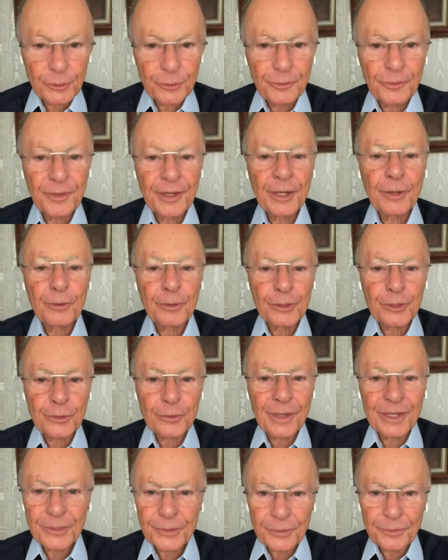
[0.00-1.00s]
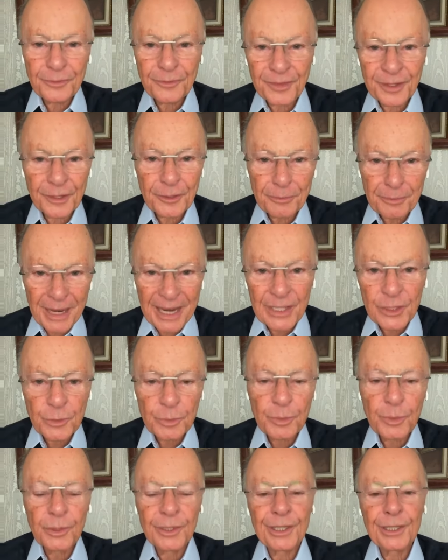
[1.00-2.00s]
the suffering and the pain a
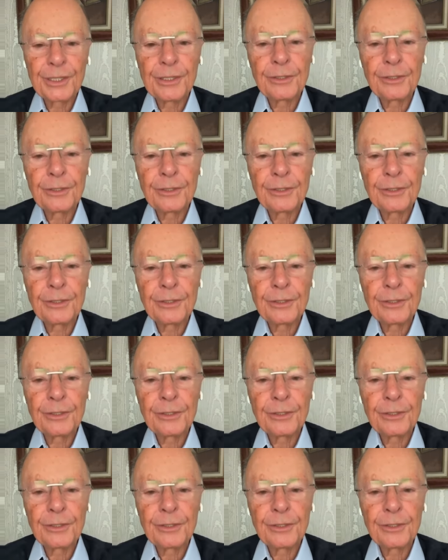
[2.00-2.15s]
bit more.